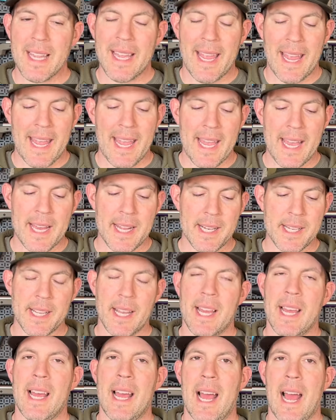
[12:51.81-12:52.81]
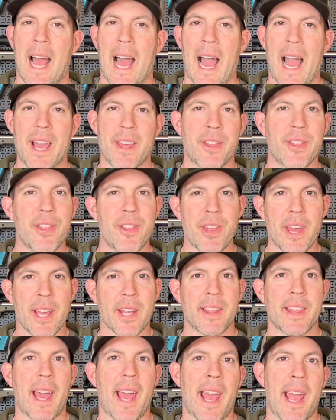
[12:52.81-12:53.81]
And I
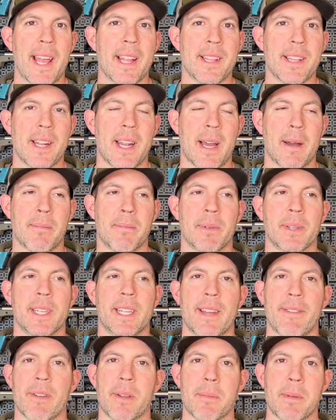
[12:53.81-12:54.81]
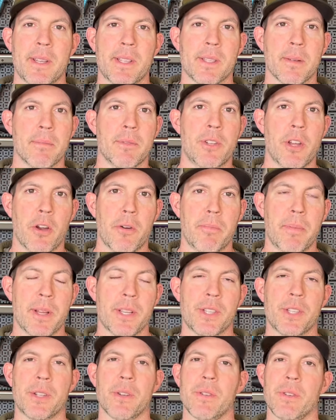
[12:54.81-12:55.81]
think that ended up giving me some dope
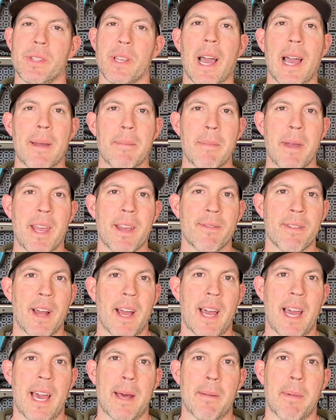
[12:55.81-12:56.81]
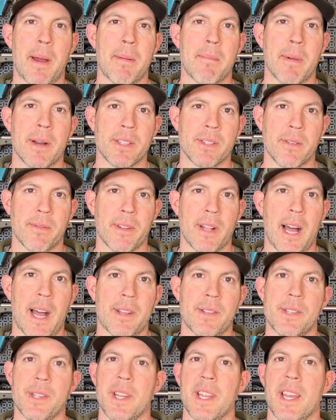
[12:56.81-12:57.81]
issues. I may have not had my muzzle
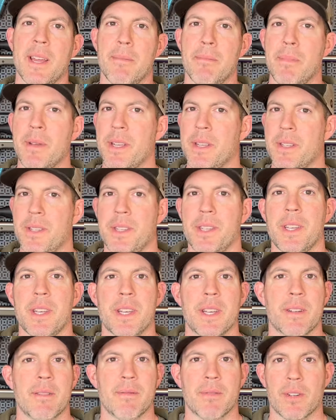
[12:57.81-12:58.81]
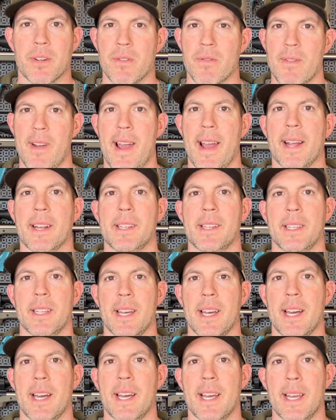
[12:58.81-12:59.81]
velocity and BC correct
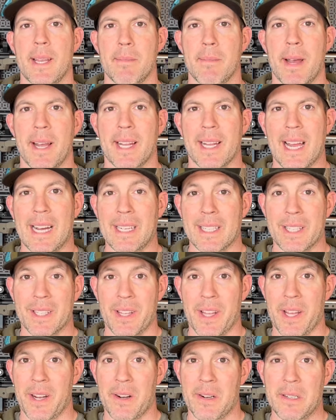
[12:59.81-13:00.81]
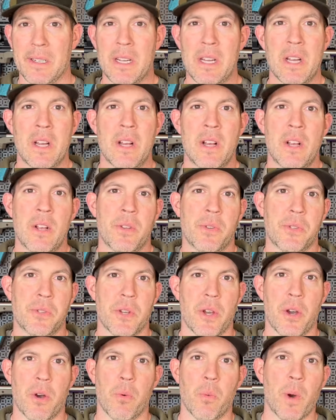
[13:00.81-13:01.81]
in my calculator.
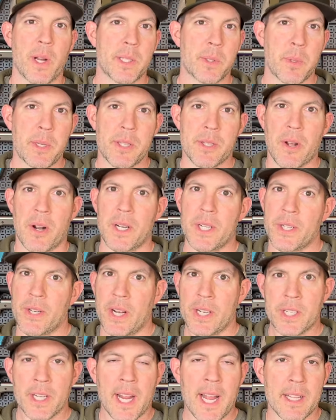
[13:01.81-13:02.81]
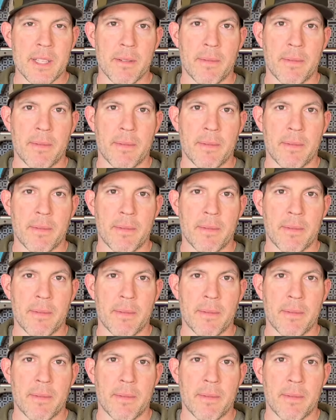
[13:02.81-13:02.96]
So once we started stretching out to